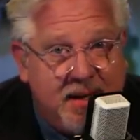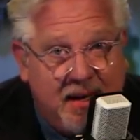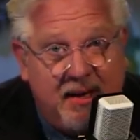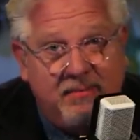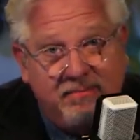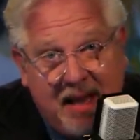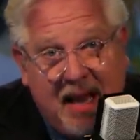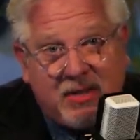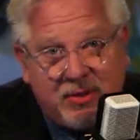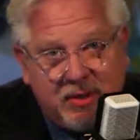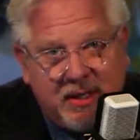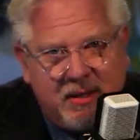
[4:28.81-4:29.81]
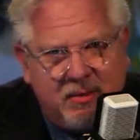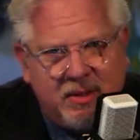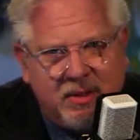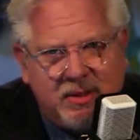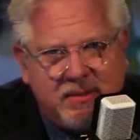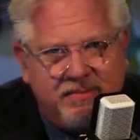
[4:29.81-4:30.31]
And actually, it
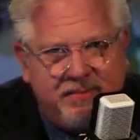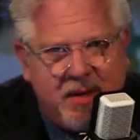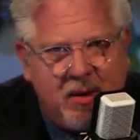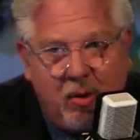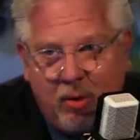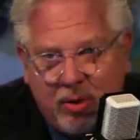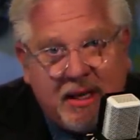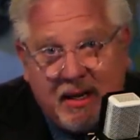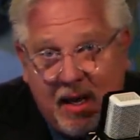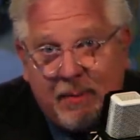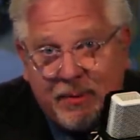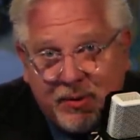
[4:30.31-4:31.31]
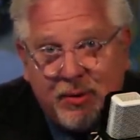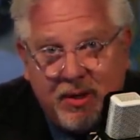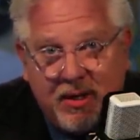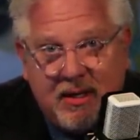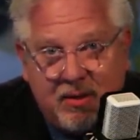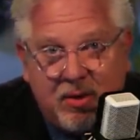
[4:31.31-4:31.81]
was only an
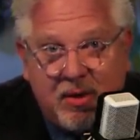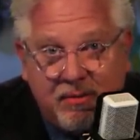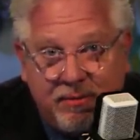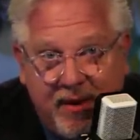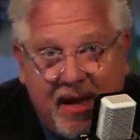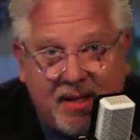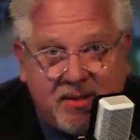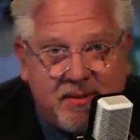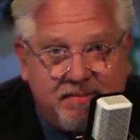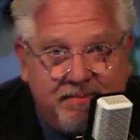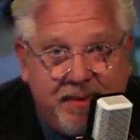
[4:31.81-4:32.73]
opportunity to confess.